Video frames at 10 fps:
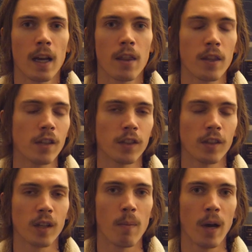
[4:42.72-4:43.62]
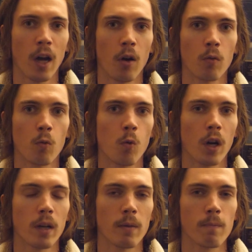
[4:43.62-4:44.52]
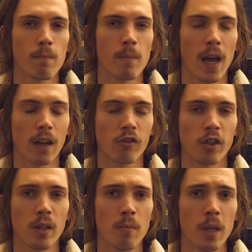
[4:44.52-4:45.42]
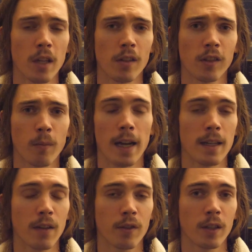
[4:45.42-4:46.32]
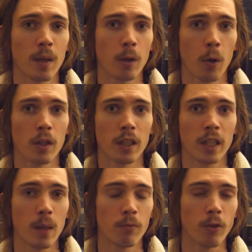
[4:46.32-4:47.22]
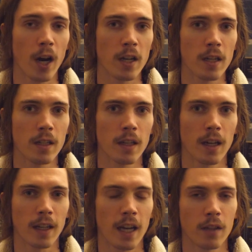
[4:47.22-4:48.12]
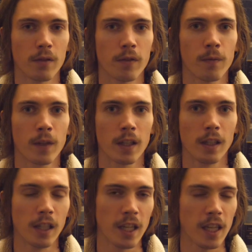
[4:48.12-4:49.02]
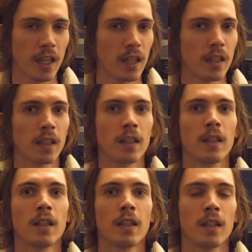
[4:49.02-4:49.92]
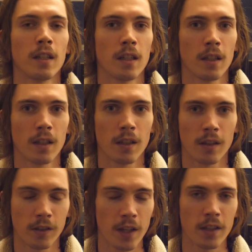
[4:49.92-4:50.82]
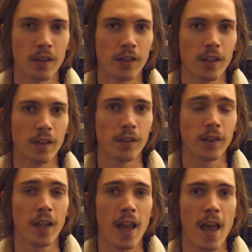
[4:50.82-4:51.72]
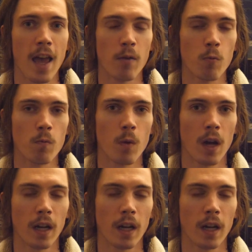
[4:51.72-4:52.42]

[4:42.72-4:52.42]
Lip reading: thesis about what it actually means. I definitely am going to keep writing kind of lean sentences and